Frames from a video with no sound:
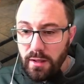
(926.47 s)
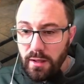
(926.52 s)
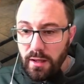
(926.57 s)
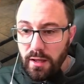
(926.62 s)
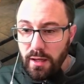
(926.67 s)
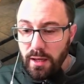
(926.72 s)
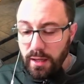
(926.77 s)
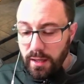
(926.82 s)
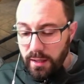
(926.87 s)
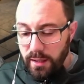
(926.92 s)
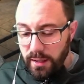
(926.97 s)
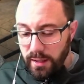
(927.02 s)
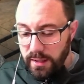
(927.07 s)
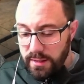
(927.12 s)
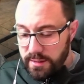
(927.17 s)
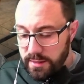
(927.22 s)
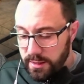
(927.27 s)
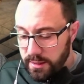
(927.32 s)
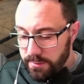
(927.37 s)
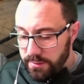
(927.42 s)
In
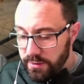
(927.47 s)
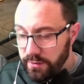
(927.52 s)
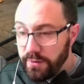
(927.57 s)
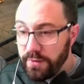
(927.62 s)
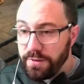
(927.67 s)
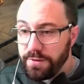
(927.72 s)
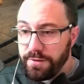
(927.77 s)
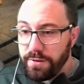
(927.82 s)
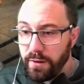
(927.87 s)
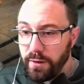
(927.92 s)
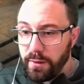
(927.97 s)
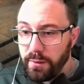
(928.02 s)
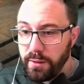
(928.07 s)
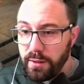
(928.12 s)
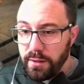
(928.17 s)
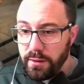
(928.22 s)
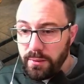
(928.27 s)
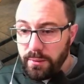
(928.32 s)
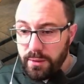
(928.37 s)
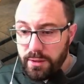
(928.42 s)
terms of the
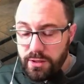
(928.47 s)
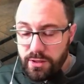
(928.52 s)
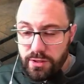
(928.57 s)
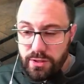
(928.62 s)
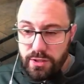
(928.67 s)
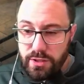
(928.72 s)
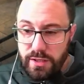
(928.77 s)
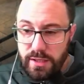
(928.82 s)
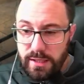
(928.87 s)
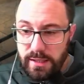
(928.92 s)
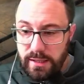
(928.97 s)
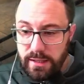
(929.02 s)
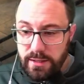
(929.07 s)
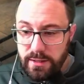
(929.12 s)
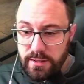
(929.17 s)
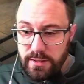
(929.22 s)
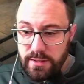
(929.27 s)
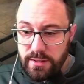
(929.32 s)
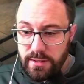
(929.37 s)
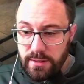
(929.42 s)
follower, which
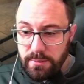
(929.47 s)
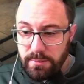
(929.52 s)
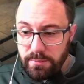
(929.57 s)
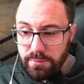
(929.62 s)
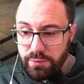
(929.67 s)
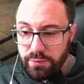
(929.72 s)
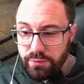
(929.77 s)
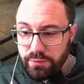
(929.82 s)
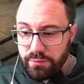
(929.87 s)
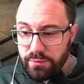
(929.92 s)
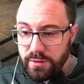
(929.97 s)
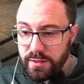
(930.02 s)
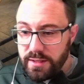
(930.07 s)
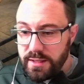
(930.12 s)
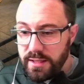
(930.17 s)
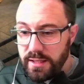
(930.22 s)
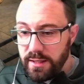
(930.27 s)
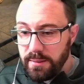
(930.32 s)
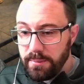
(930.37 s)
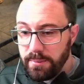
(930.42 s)
is
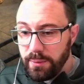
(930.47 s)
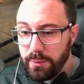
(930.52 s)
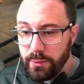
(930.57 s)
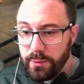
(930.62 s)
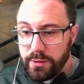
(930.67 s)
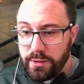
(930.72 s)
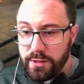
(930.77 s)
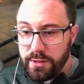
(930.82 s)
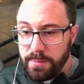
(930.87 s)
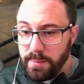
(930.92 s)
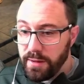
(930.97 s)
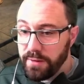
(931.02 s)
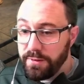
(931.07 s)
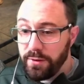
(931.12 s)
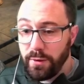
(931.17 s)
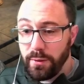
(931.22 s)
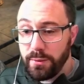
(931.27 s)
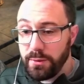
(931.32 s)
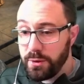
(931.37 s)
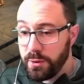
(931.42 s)
pretty important, my
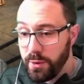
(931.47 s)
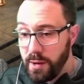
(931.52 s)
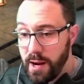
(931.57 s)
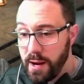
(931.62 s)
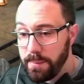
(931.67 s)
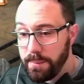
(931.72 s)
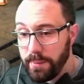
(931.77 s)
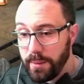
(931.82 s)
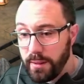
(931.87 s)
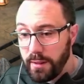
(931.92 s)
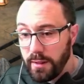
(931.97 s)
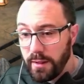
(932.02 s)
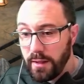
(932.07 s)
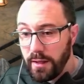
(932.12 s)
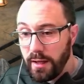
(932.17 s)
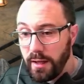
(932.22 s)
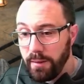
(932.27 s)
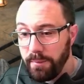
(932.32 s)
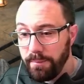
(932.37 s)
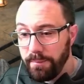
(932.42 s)
follower's crap.
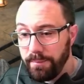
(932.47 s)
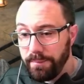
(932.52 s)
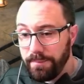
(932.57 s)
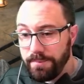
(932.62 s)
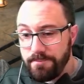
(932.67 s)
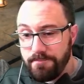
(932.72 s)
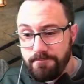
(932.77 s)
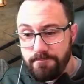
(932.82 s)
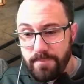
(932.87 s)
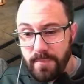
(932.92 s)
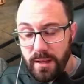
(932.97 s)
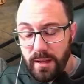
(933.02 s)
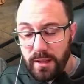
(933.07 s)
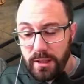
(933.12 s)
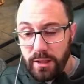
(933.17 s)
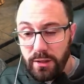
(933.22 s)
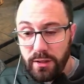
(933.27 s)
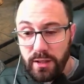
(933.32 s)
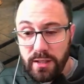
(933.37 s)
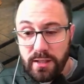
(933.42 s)

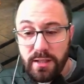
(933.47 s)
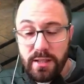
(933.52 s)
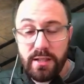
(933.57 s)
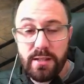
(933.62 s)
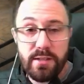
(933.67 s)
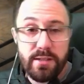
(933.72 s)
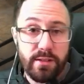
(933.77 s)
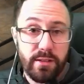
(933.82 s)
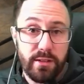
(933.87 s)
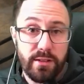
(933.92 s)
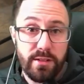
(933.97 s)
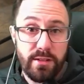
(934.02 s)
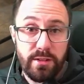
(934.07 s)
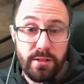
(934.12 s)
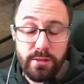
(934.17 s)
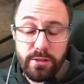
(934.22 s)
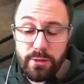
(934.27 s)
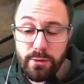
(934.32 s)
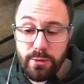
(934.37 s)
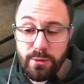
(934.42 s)
You need an insight
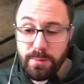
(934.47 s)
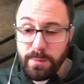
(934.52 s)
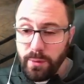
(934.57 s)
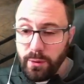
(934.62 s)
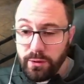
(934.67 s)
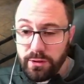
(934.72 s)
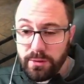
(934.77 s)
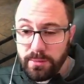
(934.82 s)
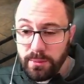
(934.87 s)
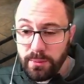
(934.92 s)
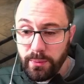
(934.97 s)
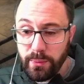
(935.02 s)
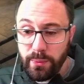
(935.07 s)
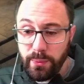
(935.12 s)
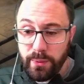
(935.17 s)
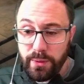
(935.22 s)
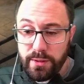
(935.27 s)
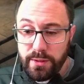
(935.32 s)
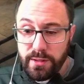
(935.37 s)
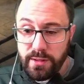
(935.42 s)
as soon as possible with
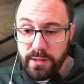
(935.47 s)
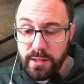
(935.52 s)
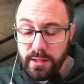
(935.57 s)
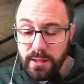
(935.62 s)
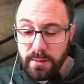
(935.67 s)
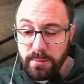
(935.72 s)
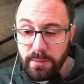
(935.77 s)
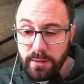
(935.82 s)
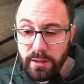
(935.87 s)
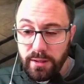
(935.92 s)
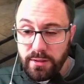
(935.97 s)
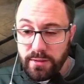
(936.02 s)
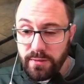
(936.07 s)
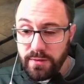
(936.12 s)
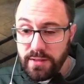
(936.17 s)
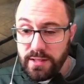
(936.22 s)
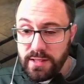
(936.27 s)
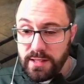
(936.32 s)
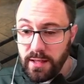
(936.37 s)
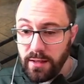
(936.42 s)
Wizard, because
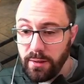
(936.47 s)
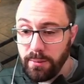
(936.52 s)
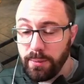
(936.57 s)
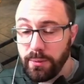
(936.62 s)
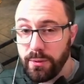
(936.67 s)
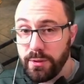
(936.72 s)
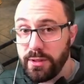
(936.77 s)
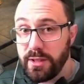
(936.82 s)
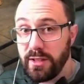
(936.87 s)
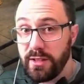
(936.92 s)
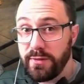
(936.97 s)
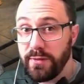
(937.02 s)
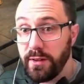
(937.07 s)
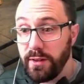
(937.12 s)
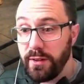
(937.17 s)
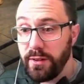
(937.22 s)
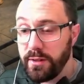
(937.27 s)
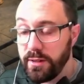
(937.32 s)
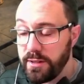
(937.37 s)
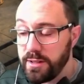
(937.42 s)
obviously teleporting is very
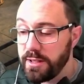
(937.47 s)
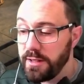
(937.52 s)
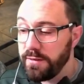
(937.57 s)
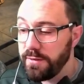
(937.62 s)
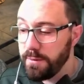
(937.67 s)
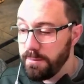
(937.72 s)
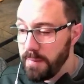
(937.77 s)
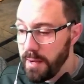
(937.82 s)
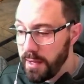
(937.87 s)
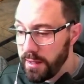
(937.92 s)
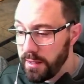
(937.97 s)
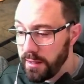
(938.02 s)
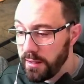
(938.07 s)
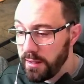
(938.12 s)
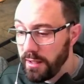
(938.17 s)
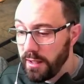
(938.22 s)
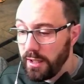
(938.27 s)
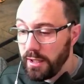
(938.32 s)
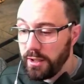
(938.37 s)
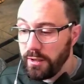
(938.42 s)
thirsty for mana.
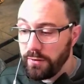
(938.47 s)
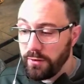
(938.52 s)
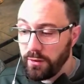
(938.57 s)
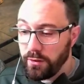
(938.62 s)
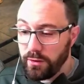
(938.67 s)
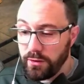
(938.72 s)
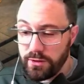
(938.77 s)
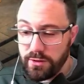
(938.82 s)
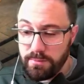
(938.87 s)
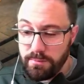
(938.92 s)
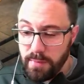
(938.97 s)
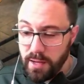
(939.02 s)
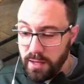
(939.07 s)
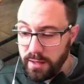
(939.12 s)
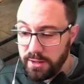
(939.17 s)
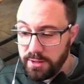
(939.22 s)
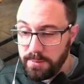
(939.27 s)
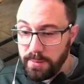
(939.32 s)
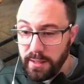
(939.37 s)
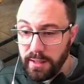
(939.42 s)
You've got lots of
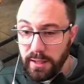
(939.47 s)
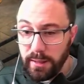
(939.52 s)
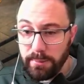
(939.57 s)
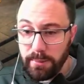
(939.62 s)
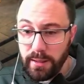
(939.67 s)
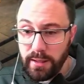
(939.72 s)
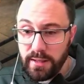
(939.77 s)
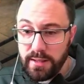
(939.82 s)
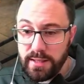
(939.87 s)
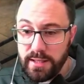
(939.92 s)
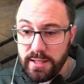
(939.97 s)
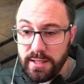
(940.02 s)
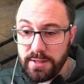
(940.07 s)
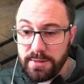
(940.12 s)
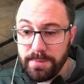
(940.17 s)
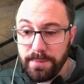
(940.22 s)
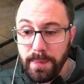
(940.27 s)
mana spending abilities.